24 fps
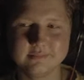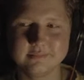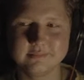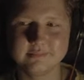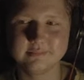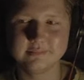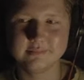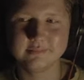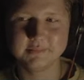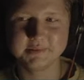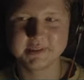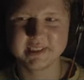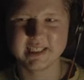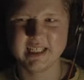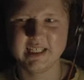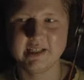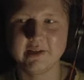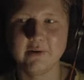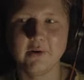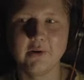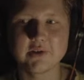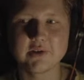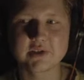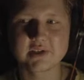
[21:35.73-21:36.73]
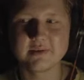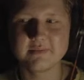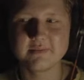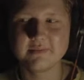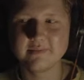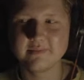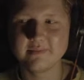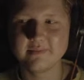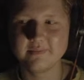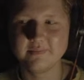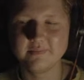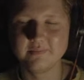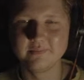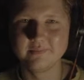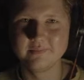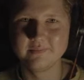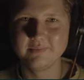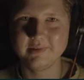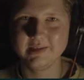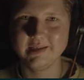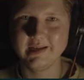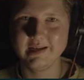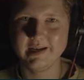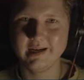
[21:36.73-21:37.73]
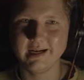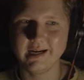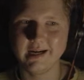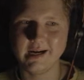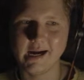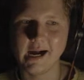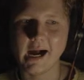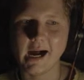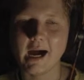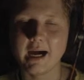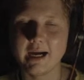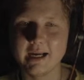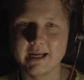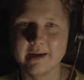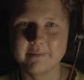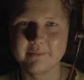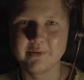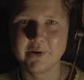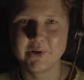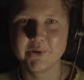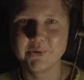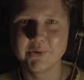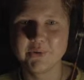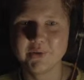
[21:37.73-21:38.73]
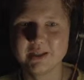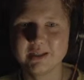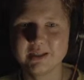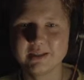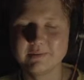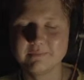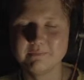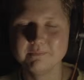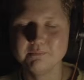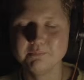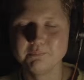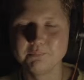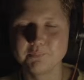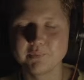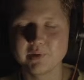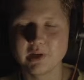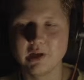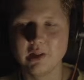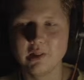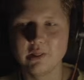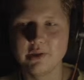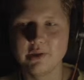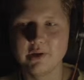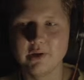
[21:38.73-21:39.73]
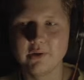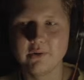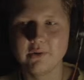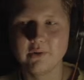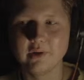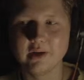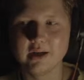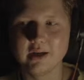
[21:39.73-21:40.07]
It's kind of awesome. IMO, although,